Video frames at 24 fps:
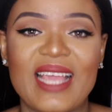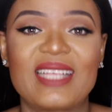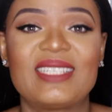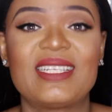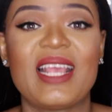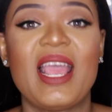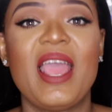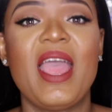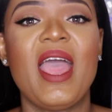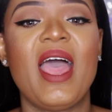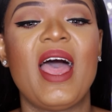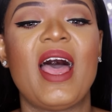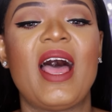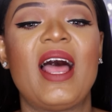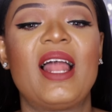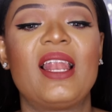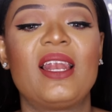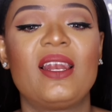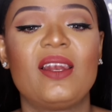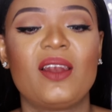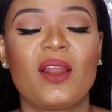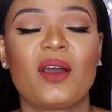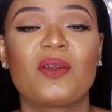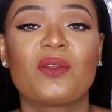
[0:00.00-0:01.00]
takes a
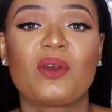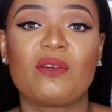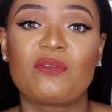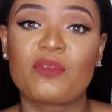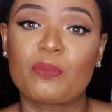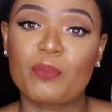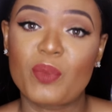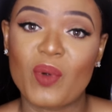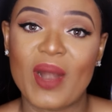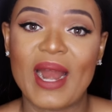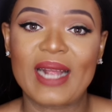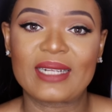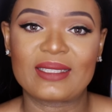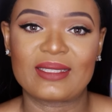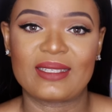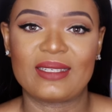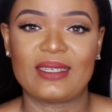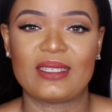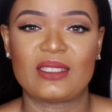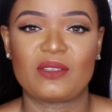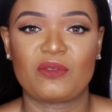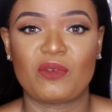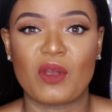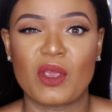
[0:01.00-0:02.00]
lot of
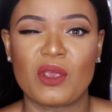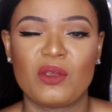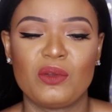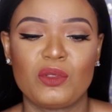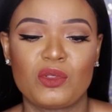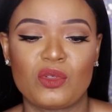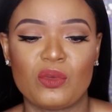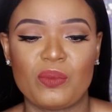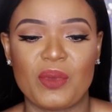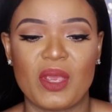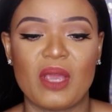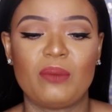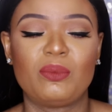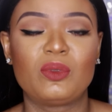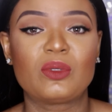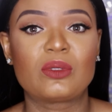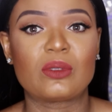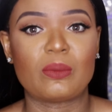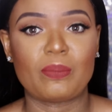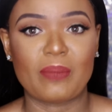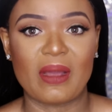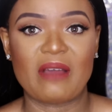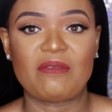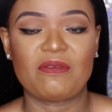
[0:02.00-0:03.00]
practice for you to be able
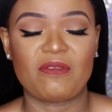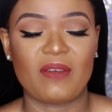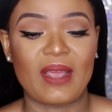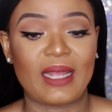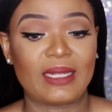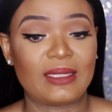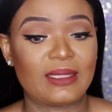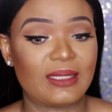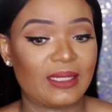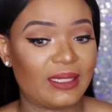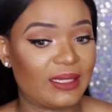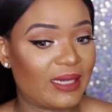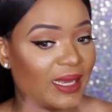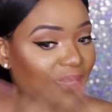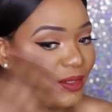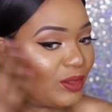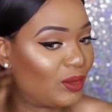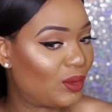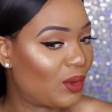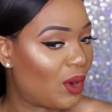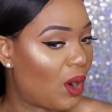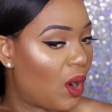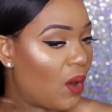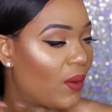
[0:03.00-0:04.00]
to perfect it
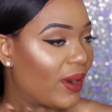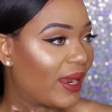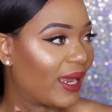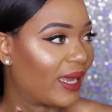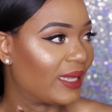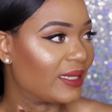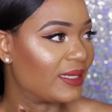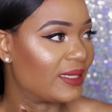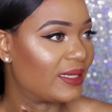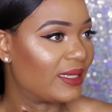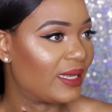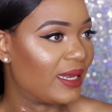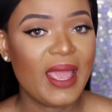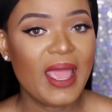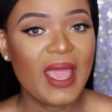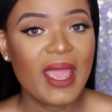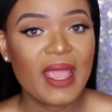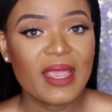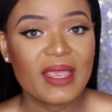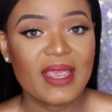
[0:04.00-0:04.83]
as you all can see.